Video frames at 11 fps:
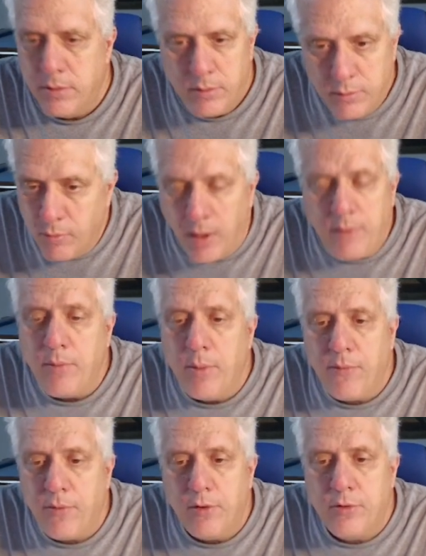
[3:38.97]
right from the
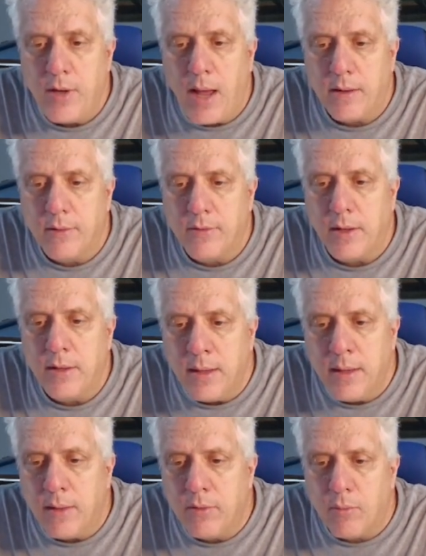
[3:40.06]
first shot because I didn't
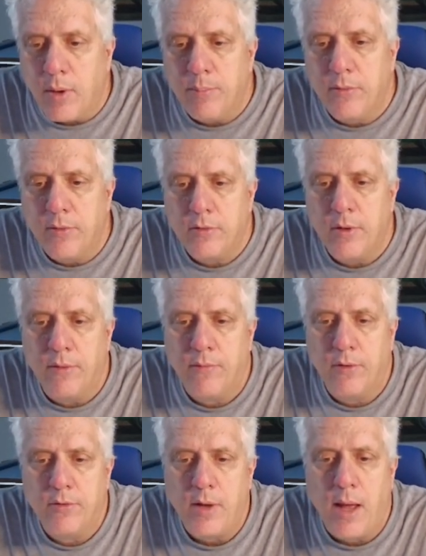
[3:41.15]
get the right position on the
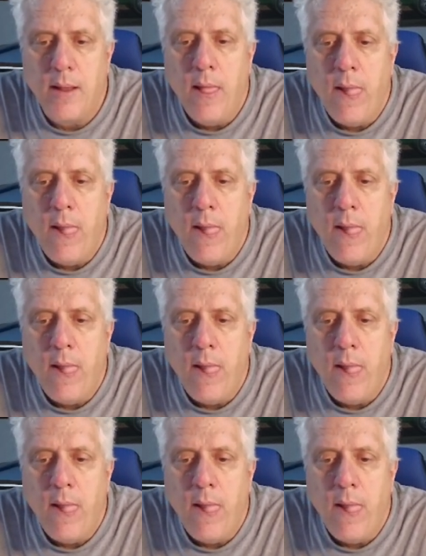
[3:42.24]
first shot.